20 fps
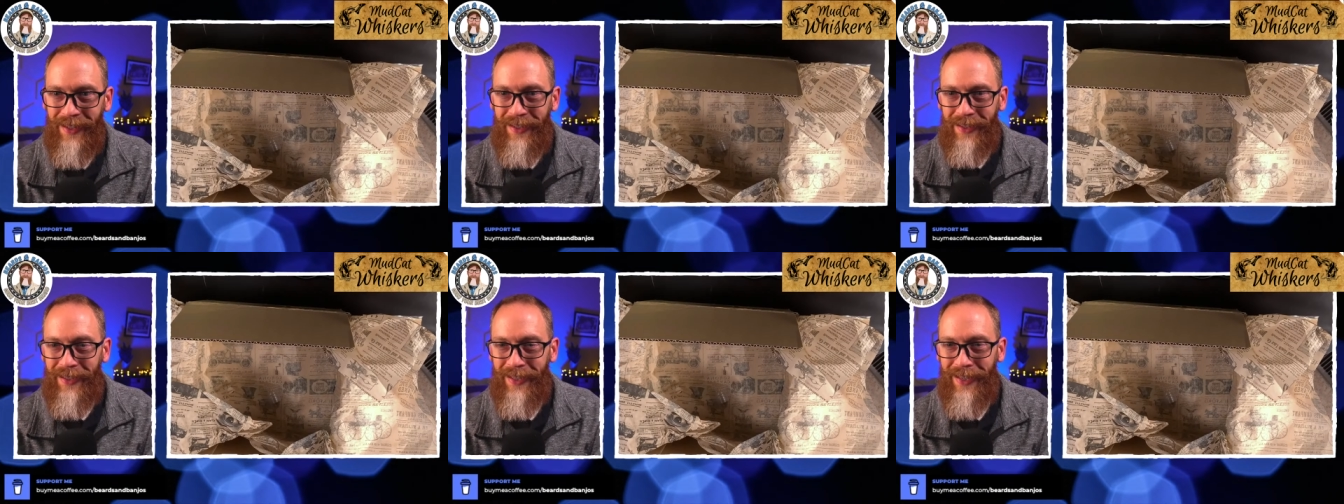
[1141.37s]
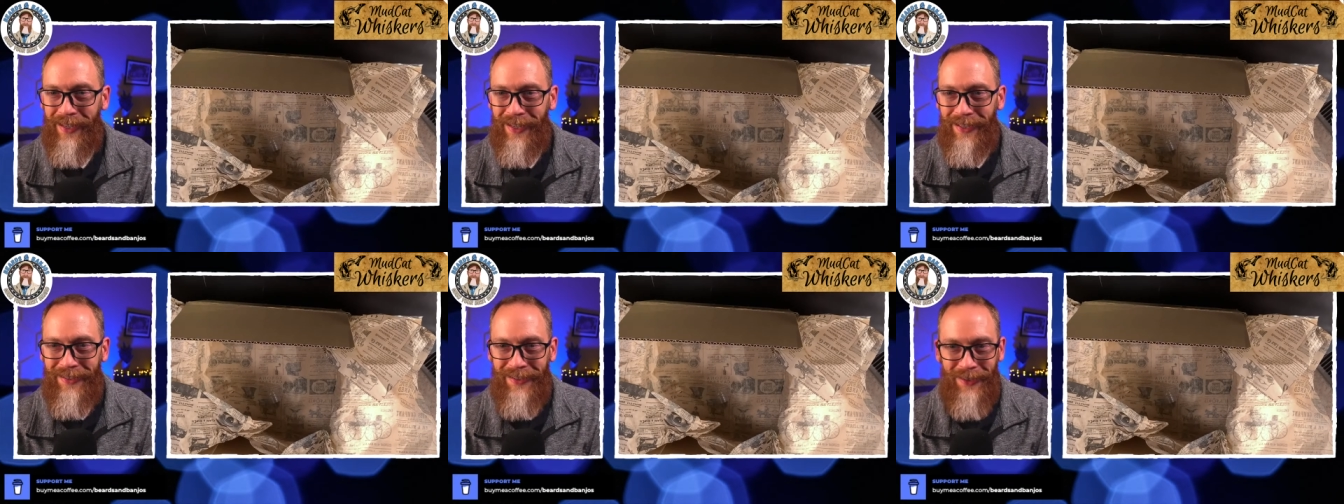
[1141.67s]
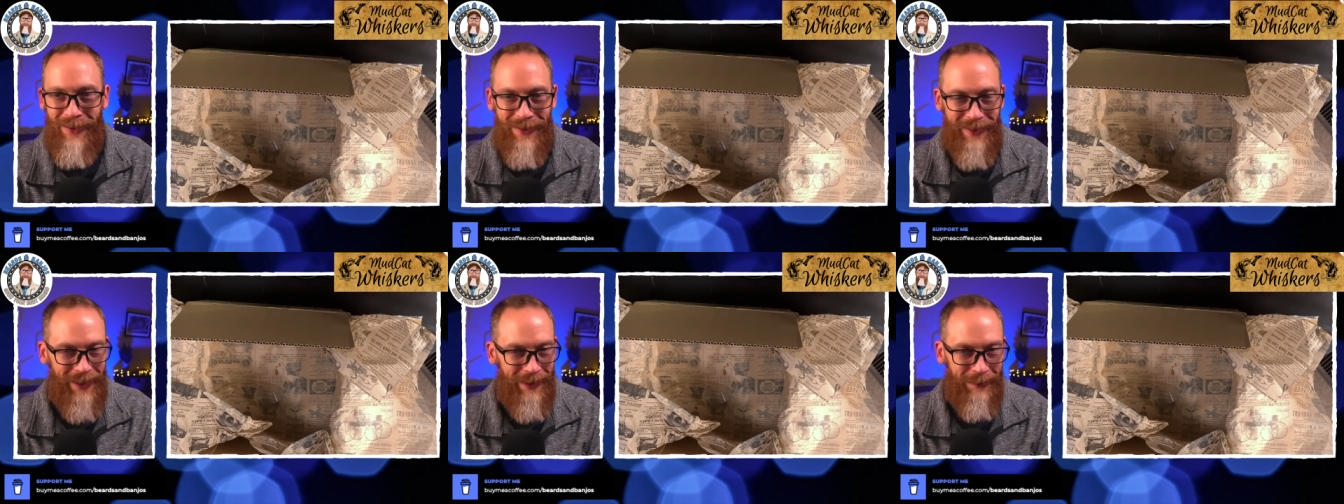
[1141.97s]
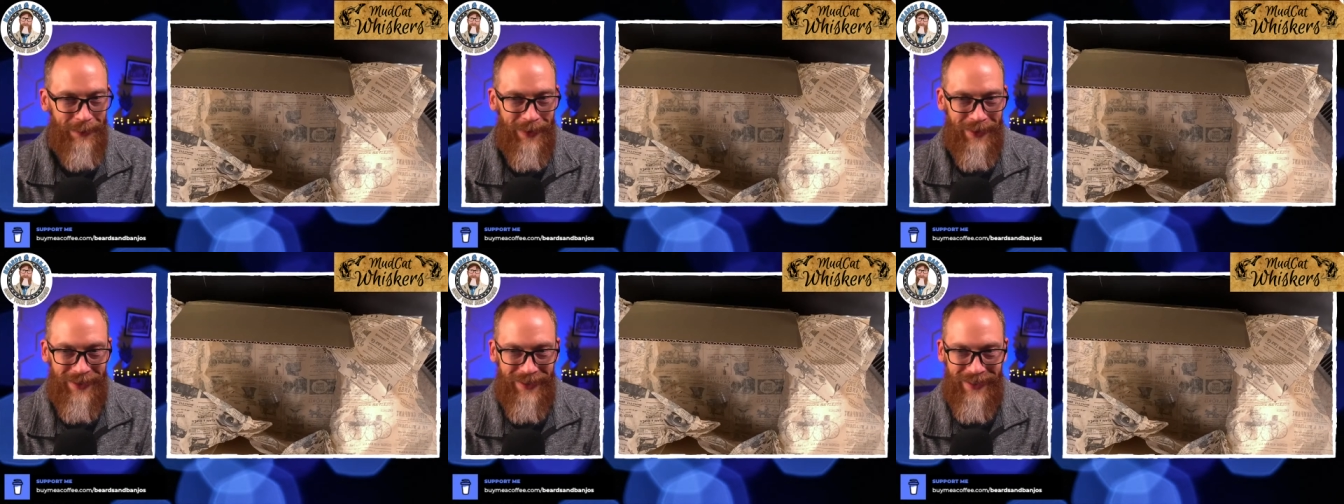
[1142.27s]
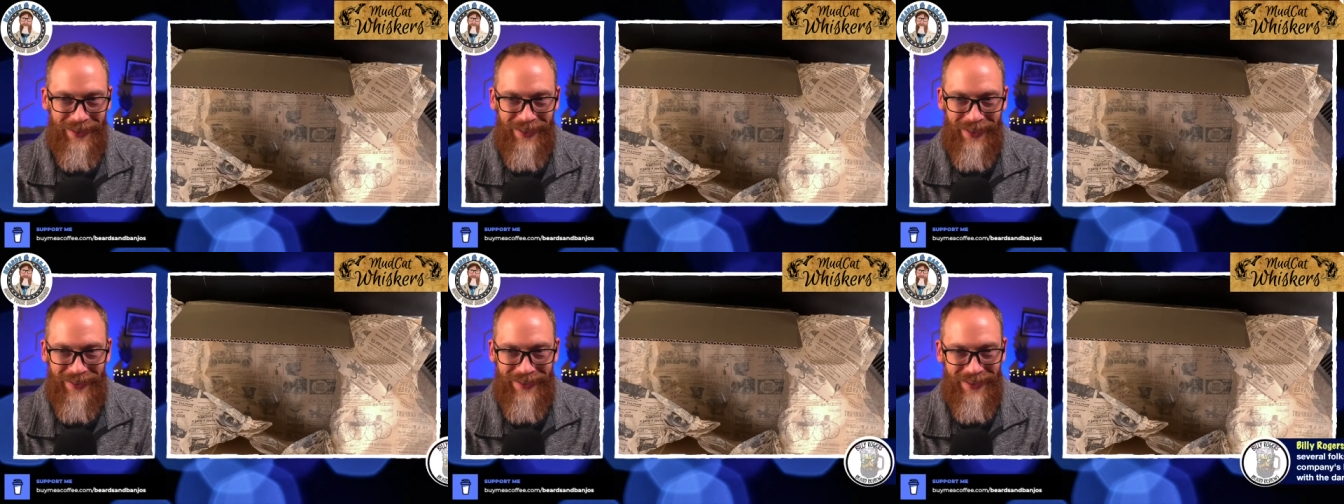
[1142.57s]
Yeah, I saw that,
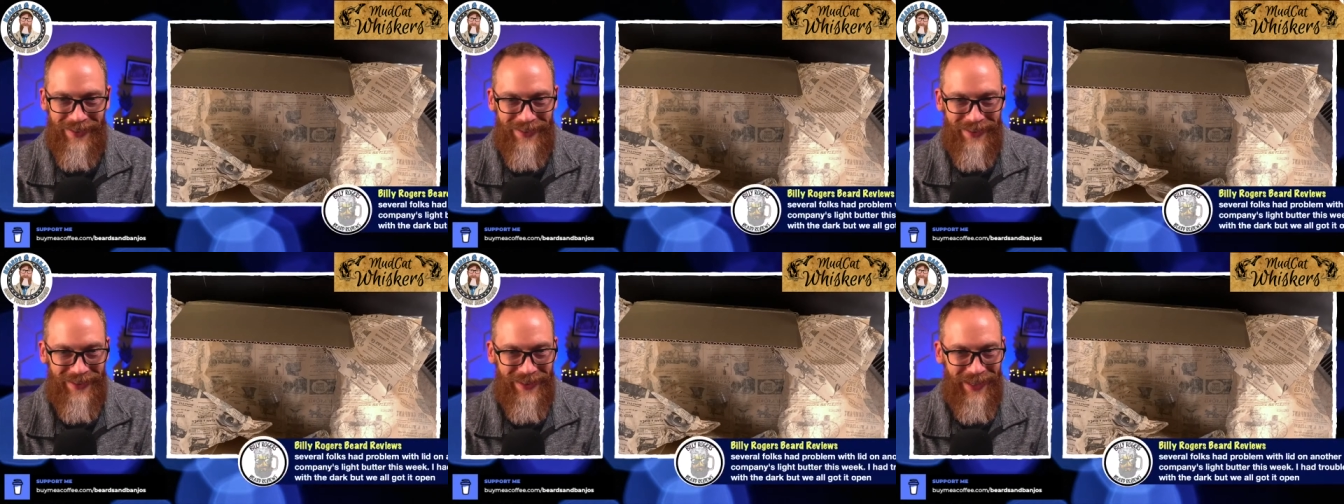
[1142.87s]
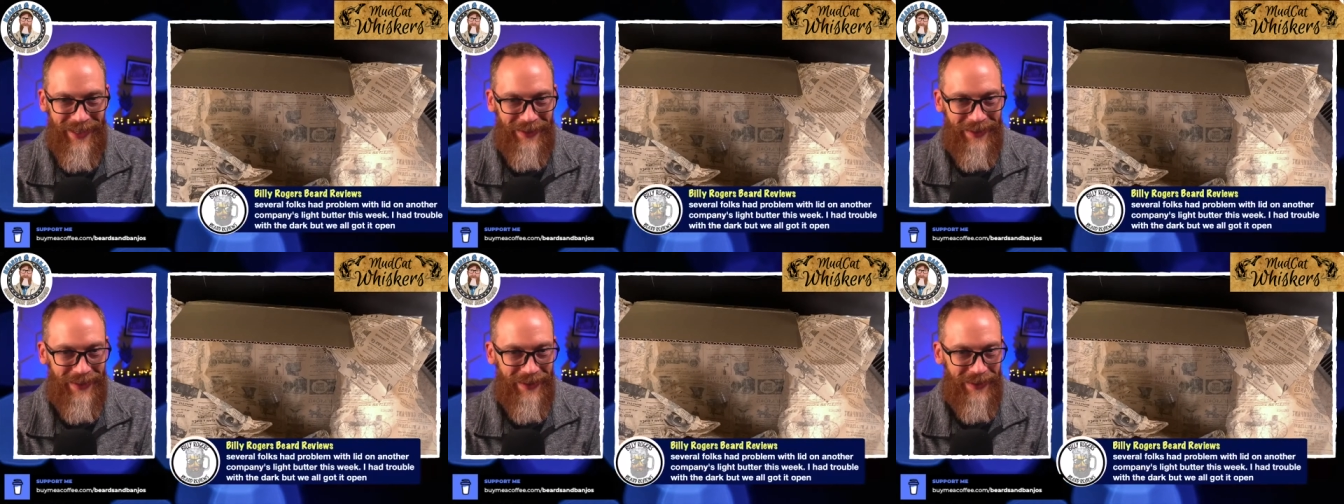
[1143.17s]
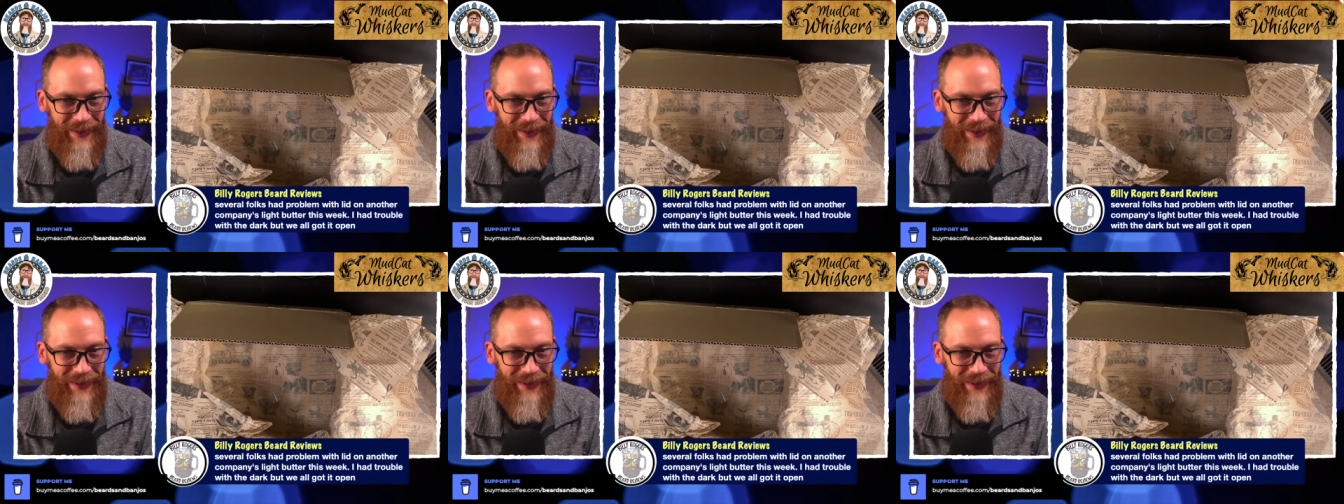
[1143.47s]
Billy. I saw that.